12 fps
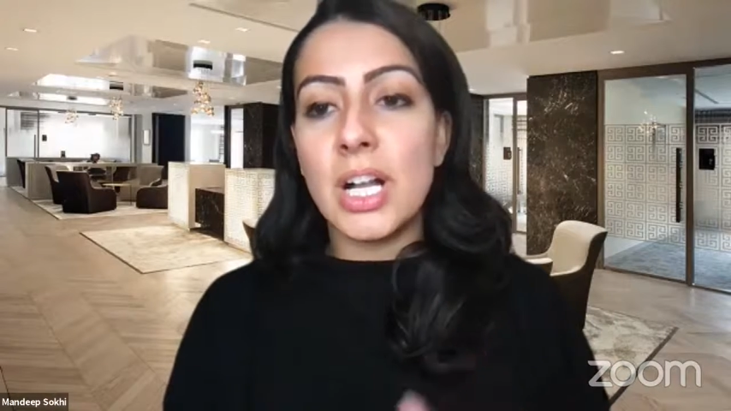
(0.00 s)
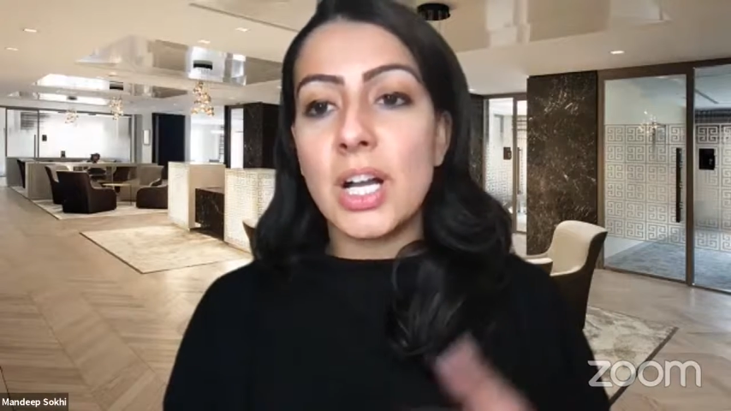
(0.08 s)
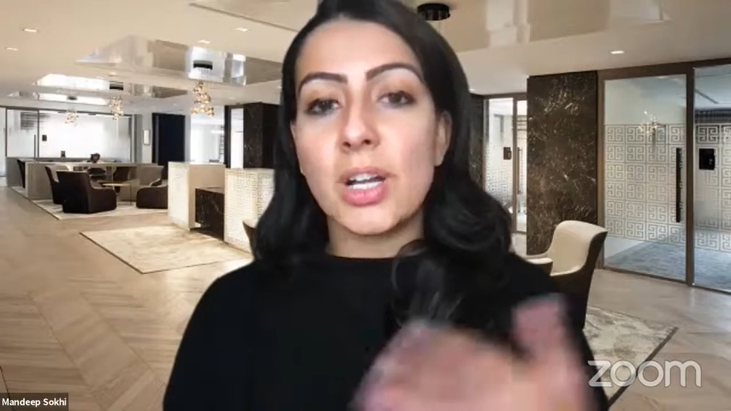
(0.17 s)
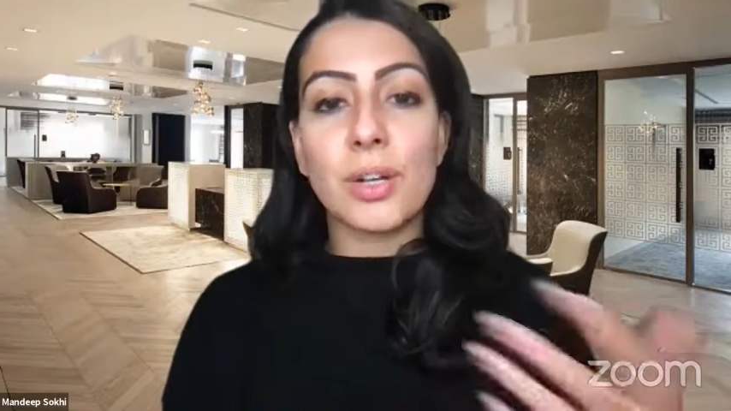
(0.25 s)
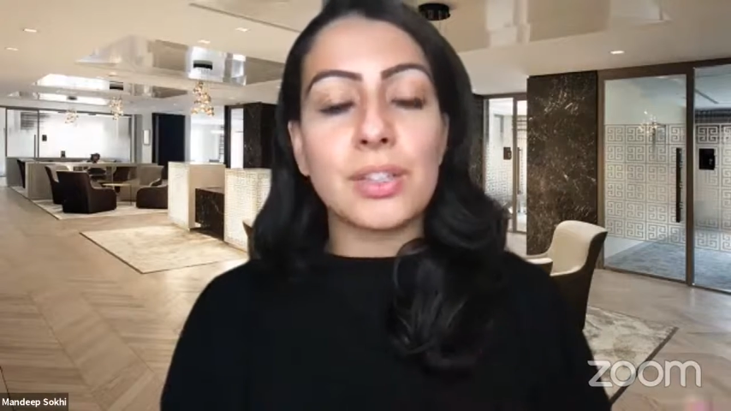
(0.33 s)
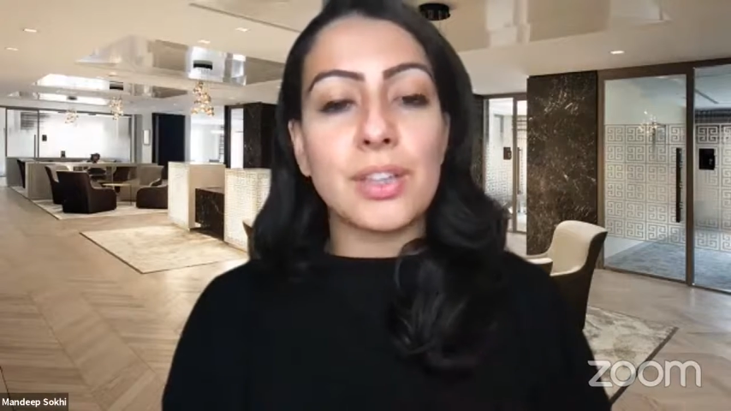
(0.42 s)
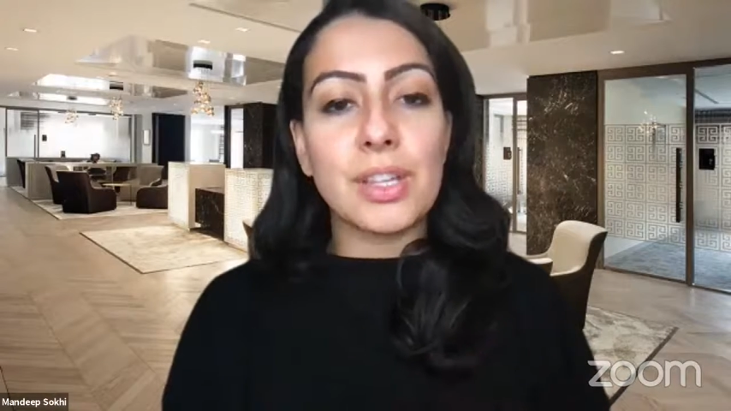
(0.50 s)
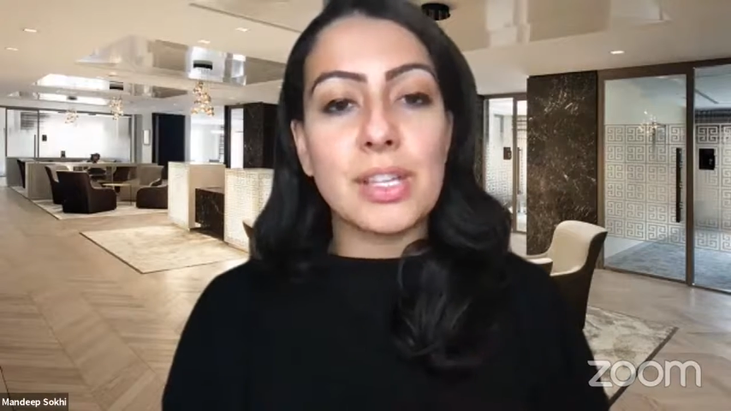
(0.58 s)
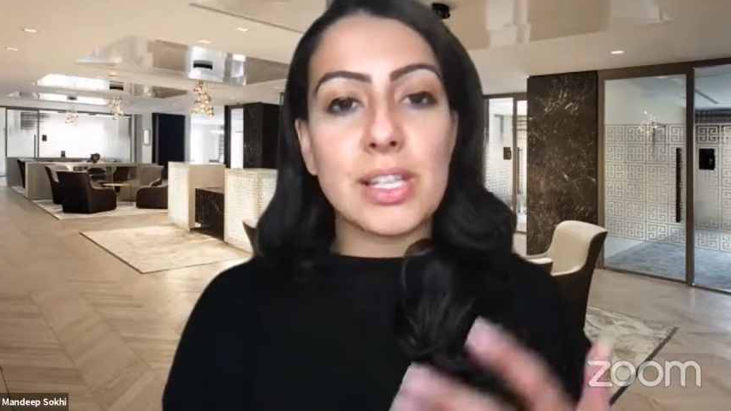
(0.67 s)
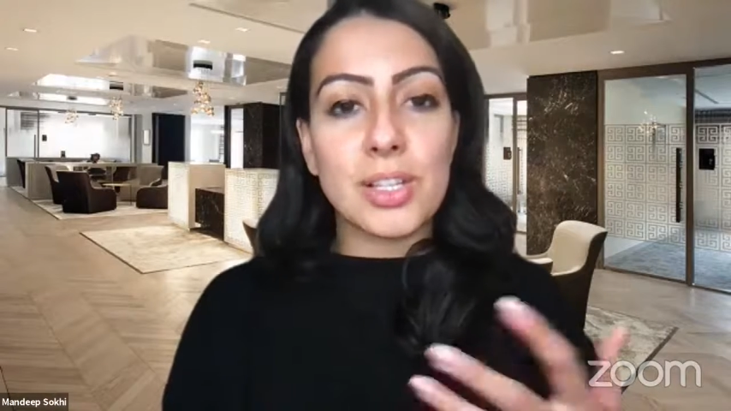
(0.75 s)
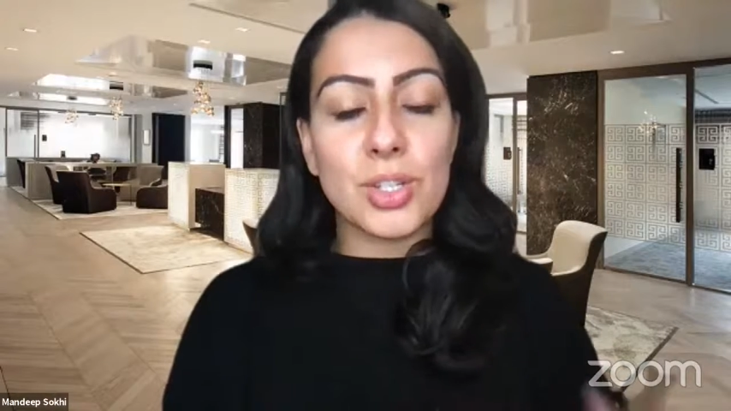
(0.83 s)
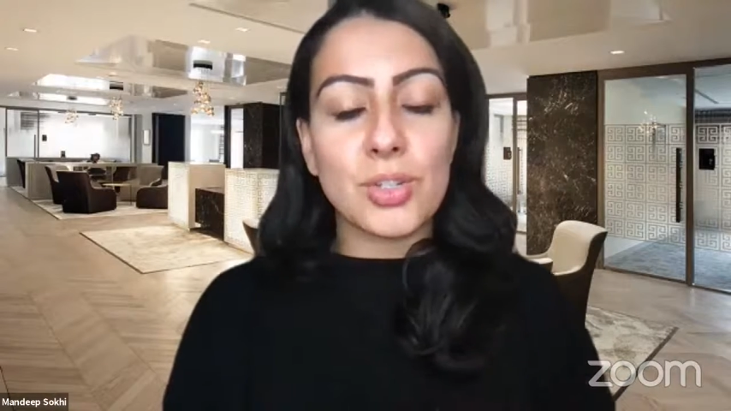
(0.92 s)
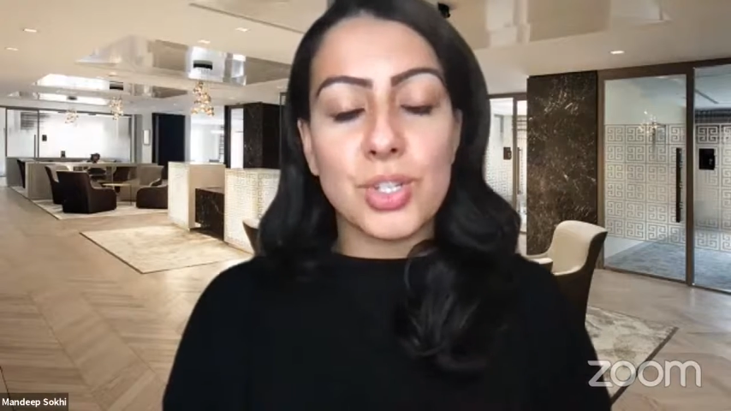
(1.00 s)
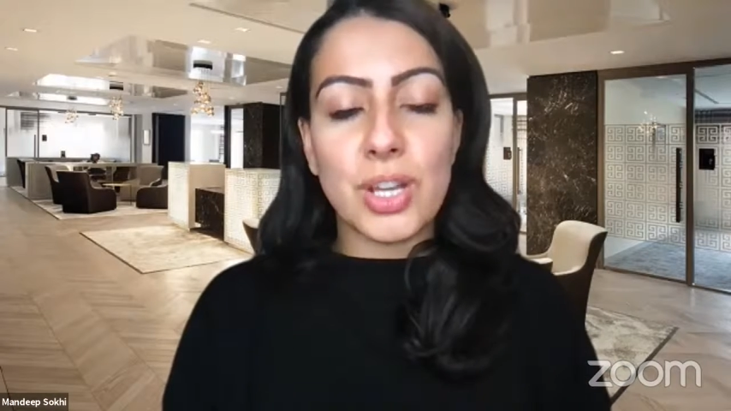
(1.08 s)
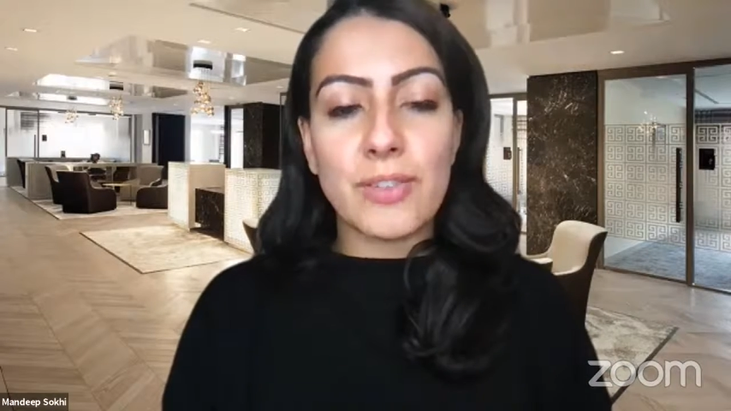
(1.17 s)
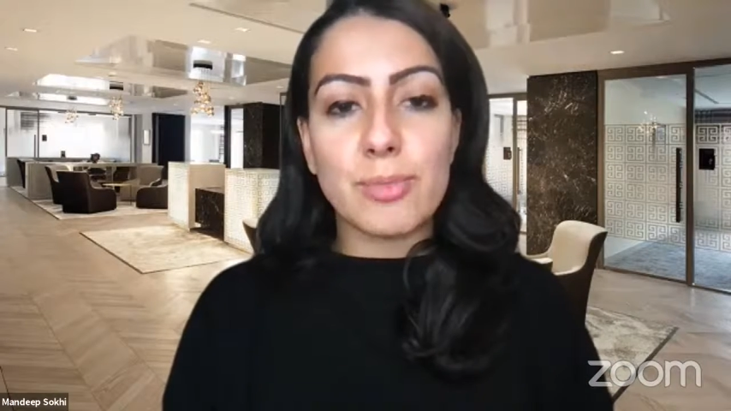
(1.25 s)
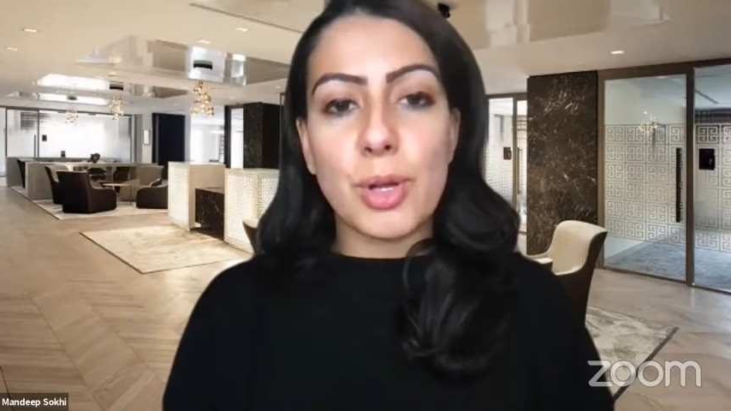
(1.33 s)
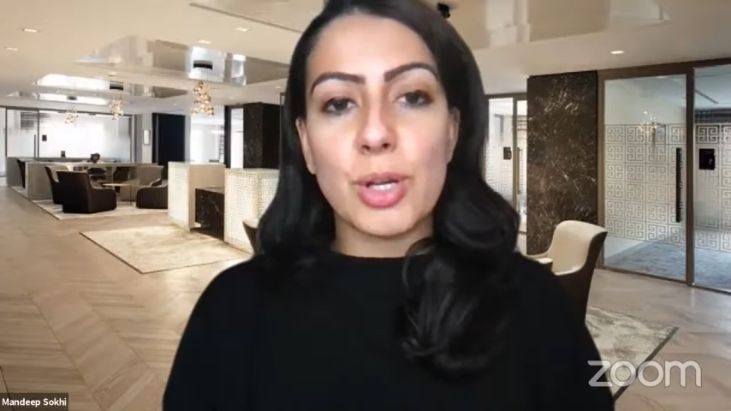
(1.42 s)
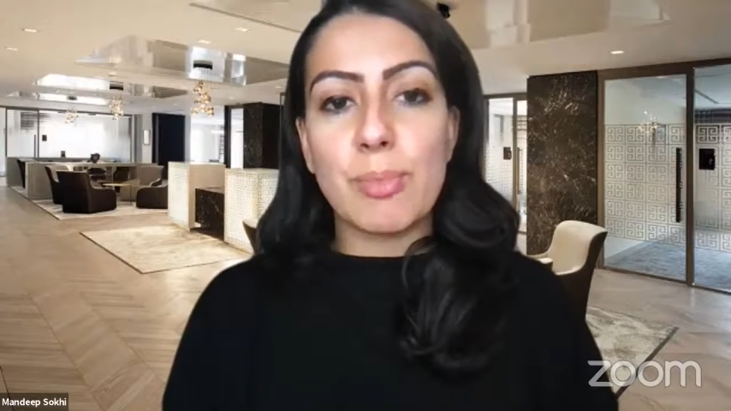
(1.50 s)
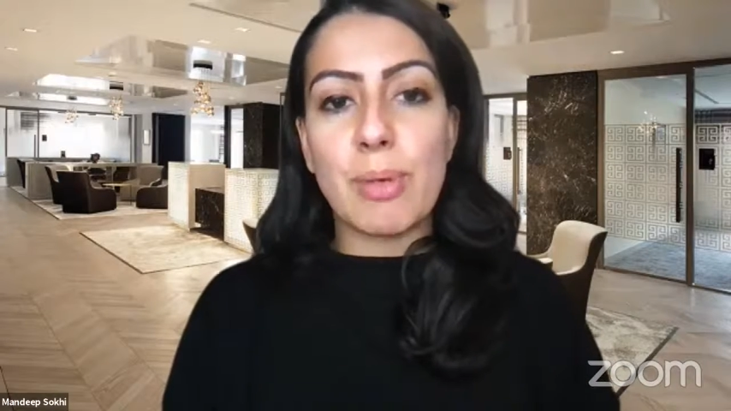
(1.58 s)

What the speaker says: A lot of the things that Dr. Jav spoke